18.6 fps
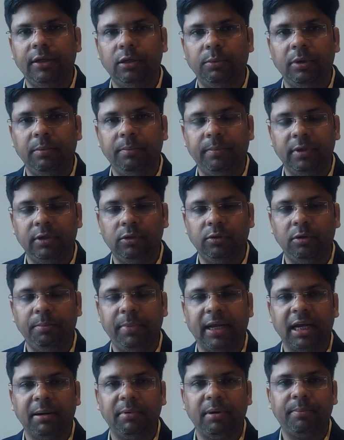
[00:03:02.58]
you will
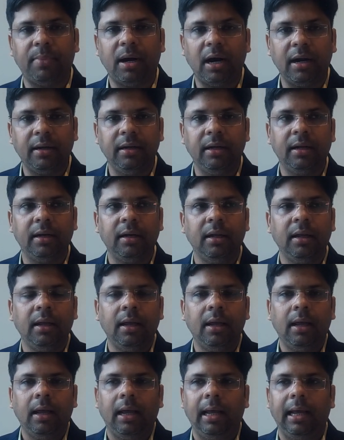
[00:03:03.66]
become a partner.
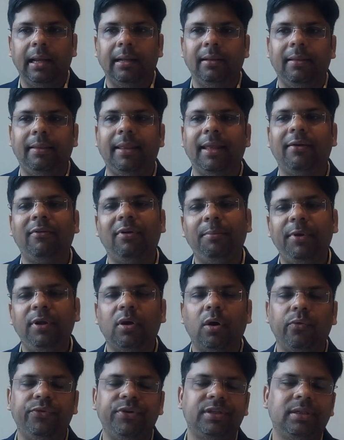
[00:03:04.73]
And there will be
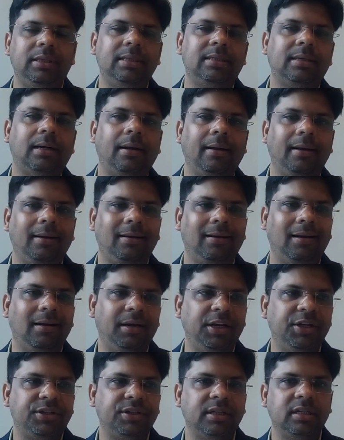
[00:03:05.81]
obviously certain
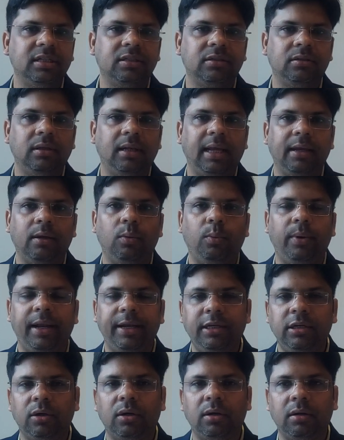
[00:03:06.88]
conditions, like
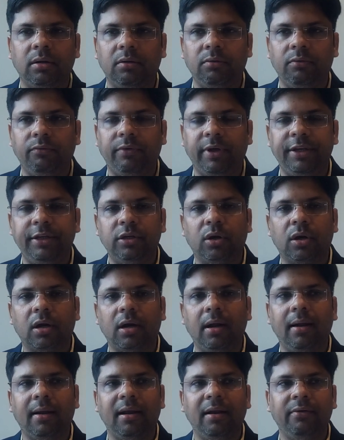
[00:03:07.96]
when your
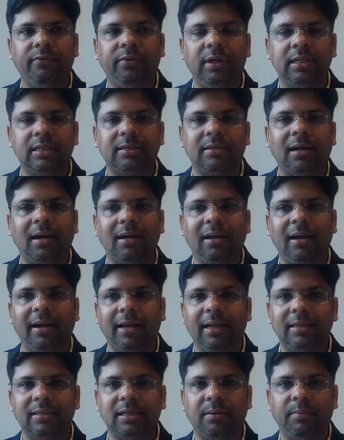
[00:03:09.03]
content will start
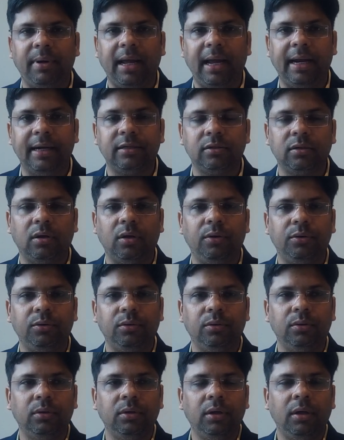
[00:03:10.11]
getting some ads
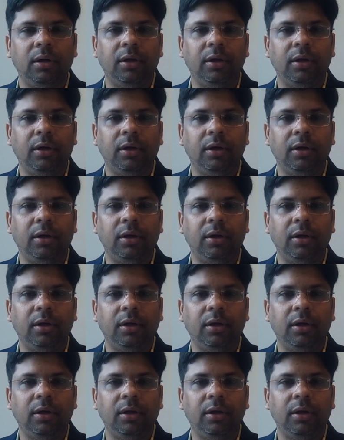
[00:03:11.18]
onto